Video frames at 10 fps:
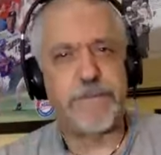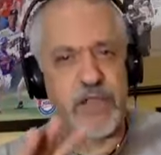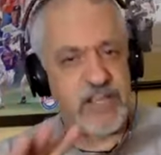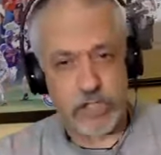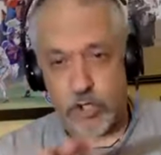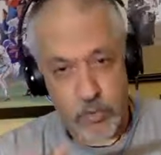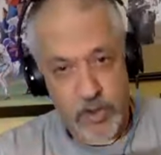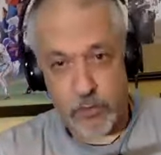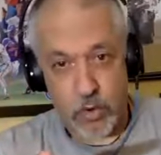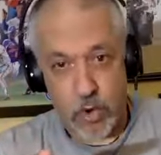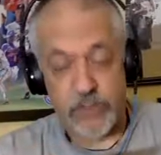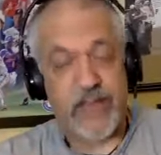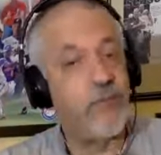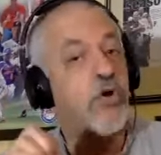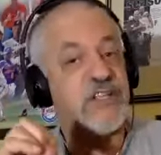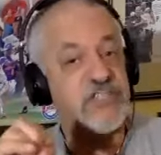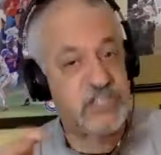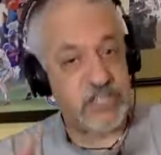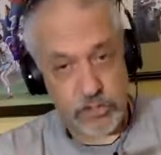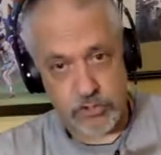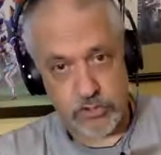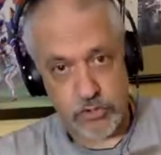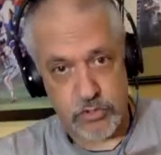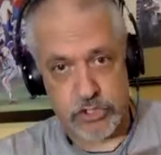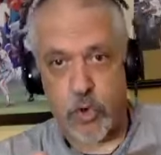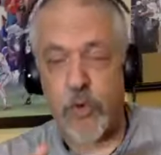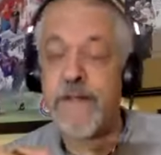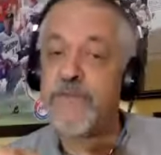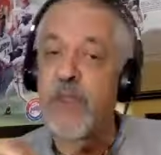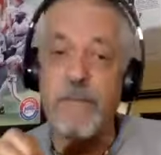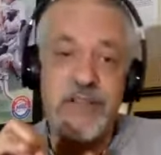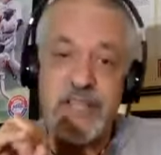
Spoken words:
Jay plays a great role and will continue to do so.